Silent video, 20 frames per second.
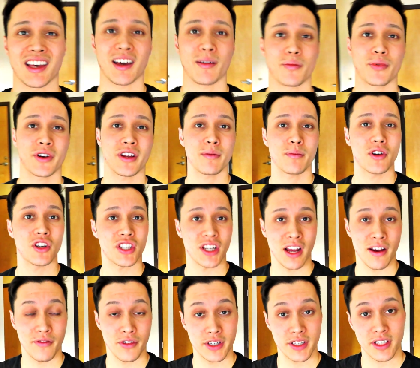that pretty much
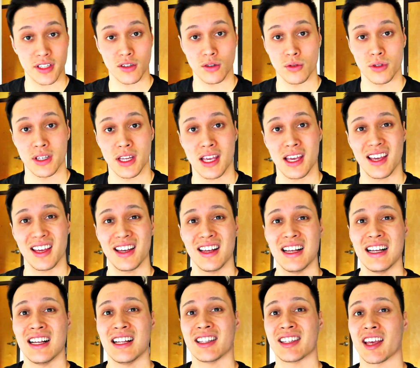every single
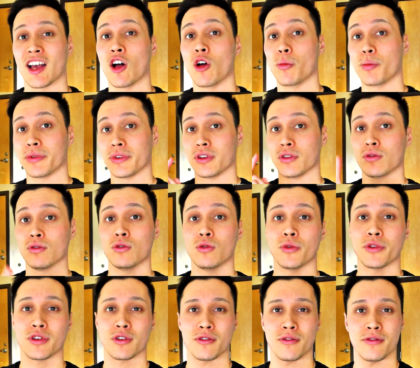day to help you
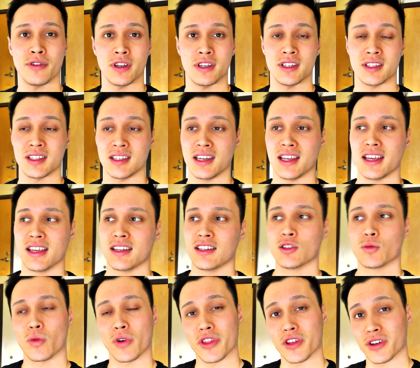with your fitness
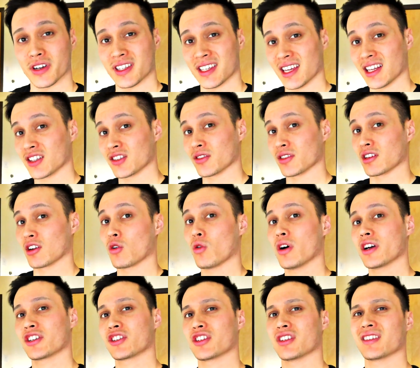needs, whether it's answering
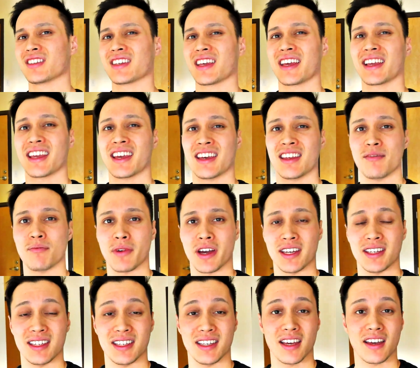questions I get in
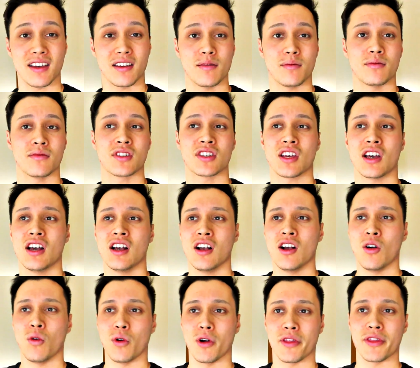my DMs,
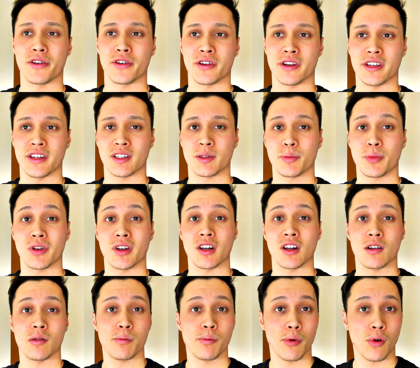whether it's
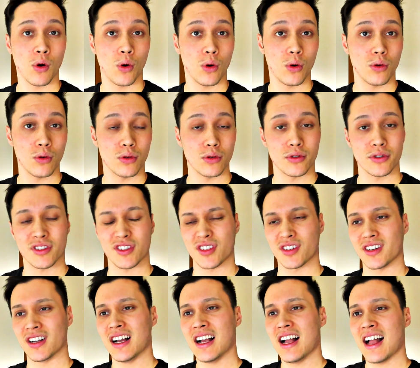putting up polls
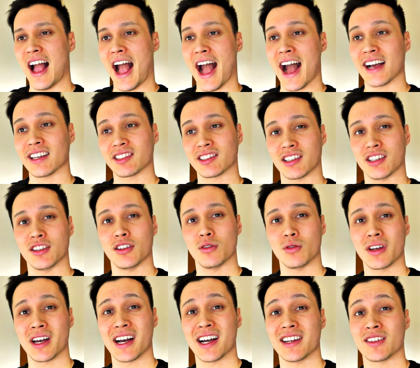or asking
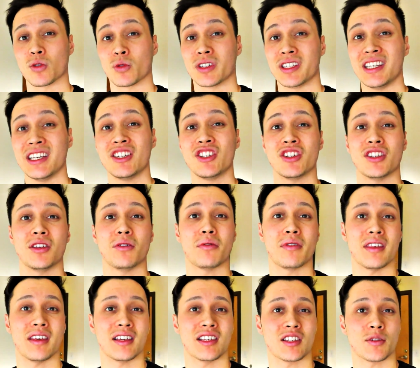you guys or teaching you
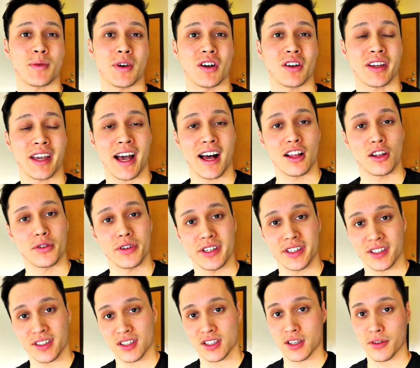things about
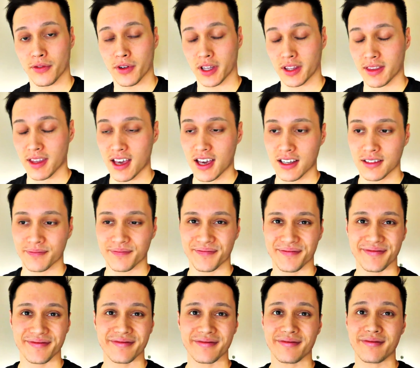calories and stuff like that.